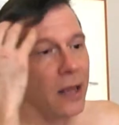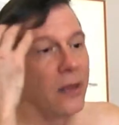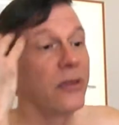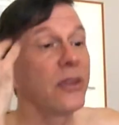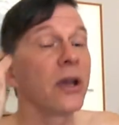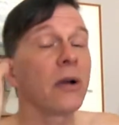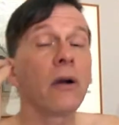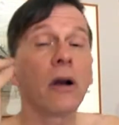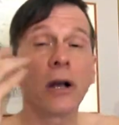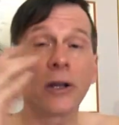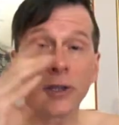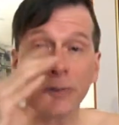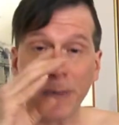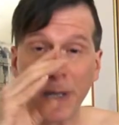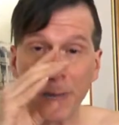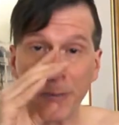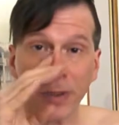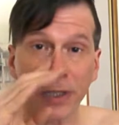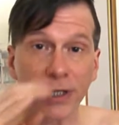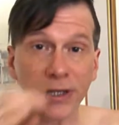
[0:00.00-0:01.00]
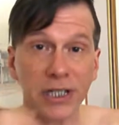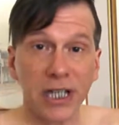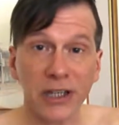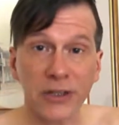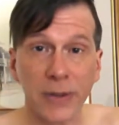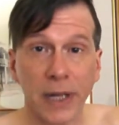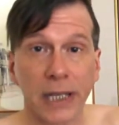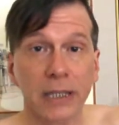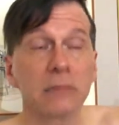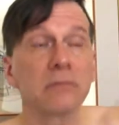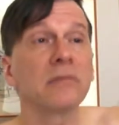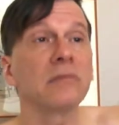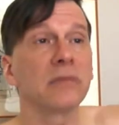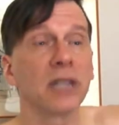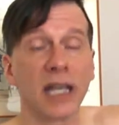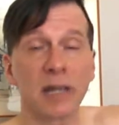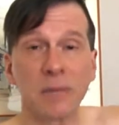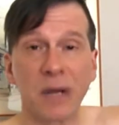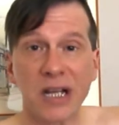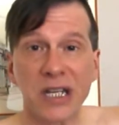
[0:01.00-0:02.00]
There are other people at the other end,
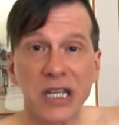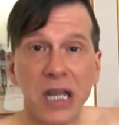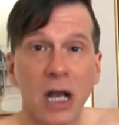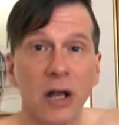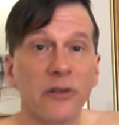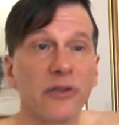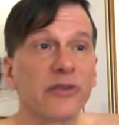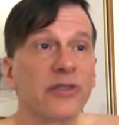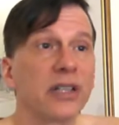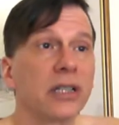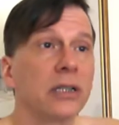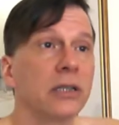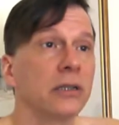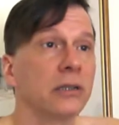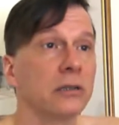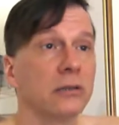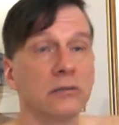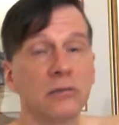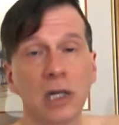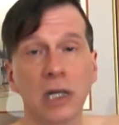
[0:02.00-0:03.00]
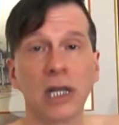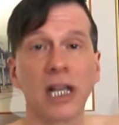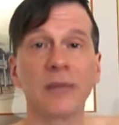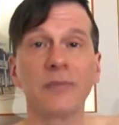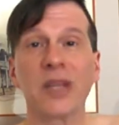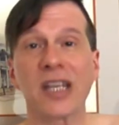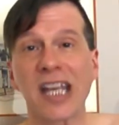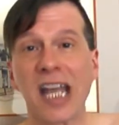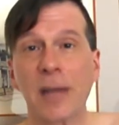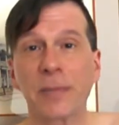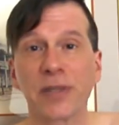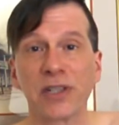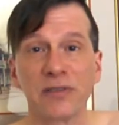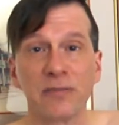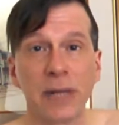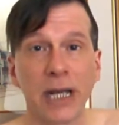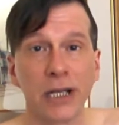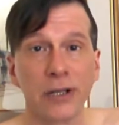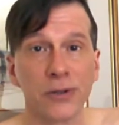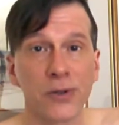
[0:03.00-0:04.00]
like myself, who, well, I'm the captain
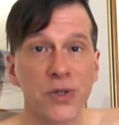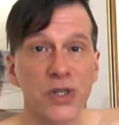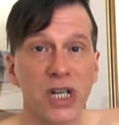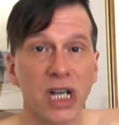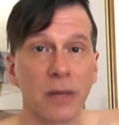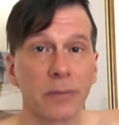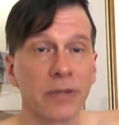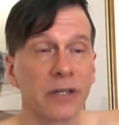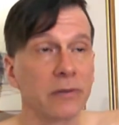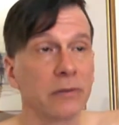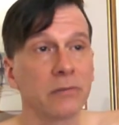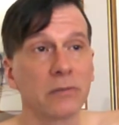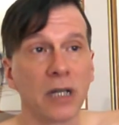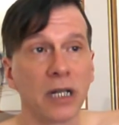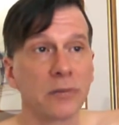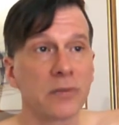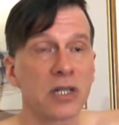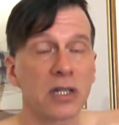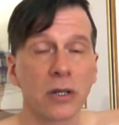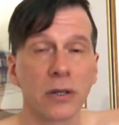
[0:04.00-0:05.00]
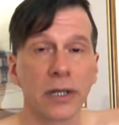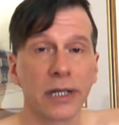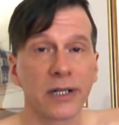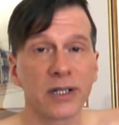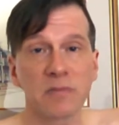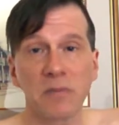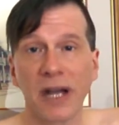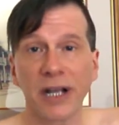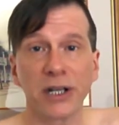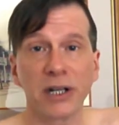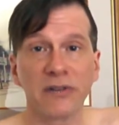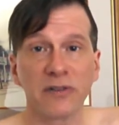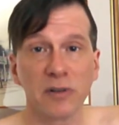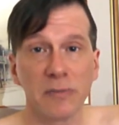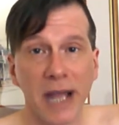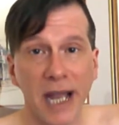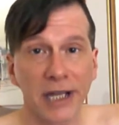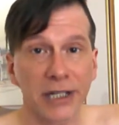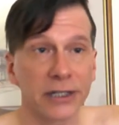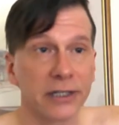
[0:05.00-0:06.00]
of my own ship. I'm sorry, it's mind over
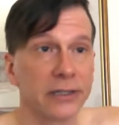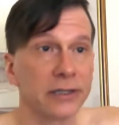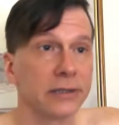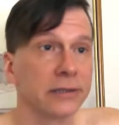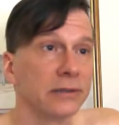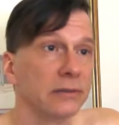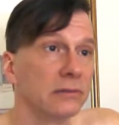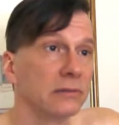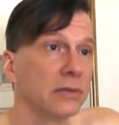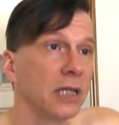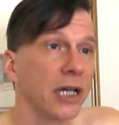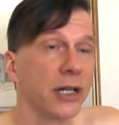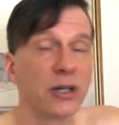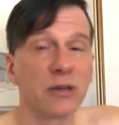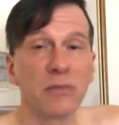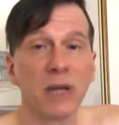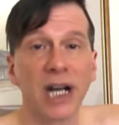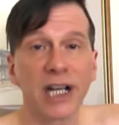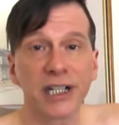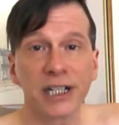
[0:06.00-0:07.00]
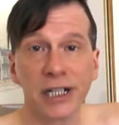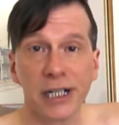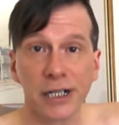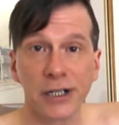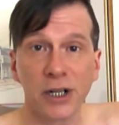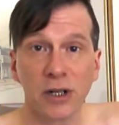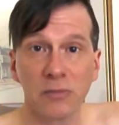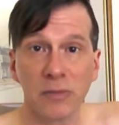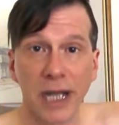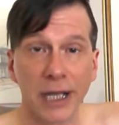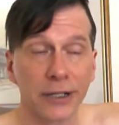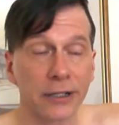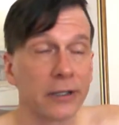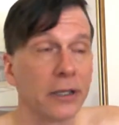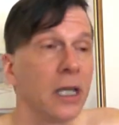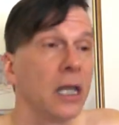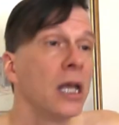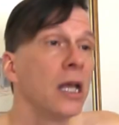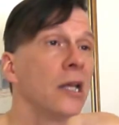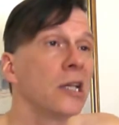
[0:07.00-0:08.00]
matter, and I don't mind and it don't
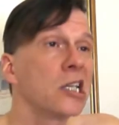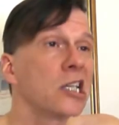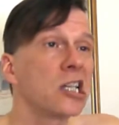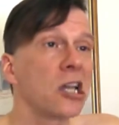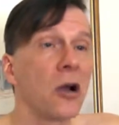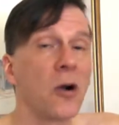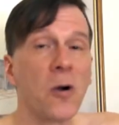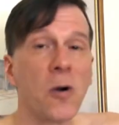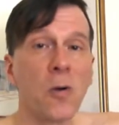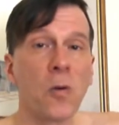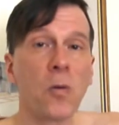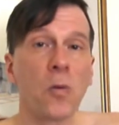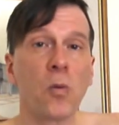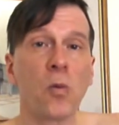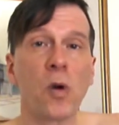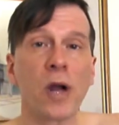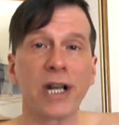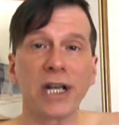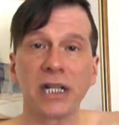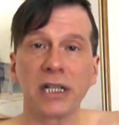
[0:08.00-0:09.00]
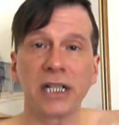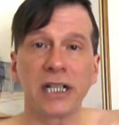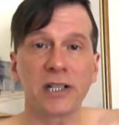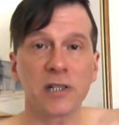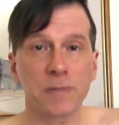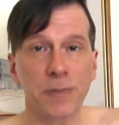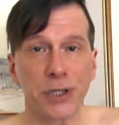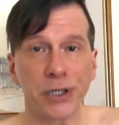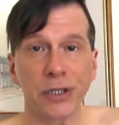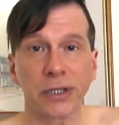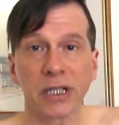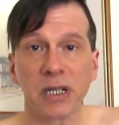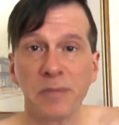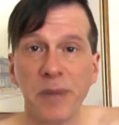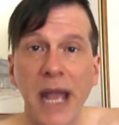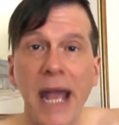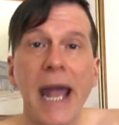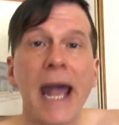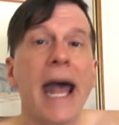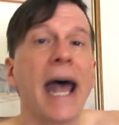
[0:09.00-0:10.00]
matter. So when it gets particularly
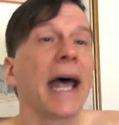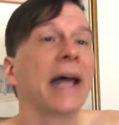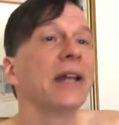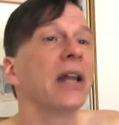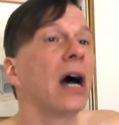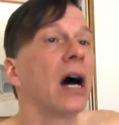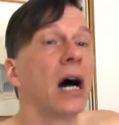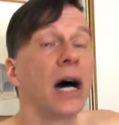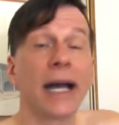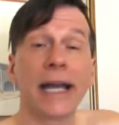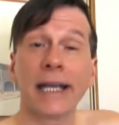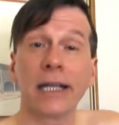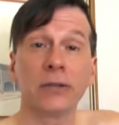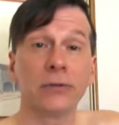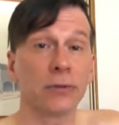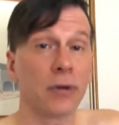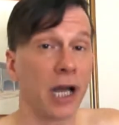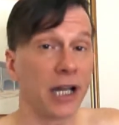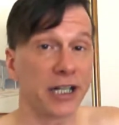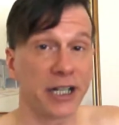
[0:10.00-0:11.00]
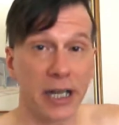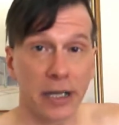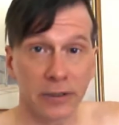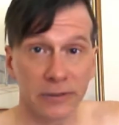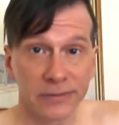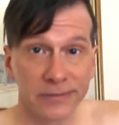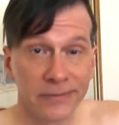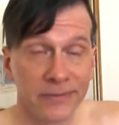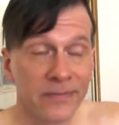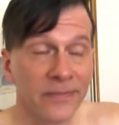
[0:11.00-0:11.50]
bad, I ride it out.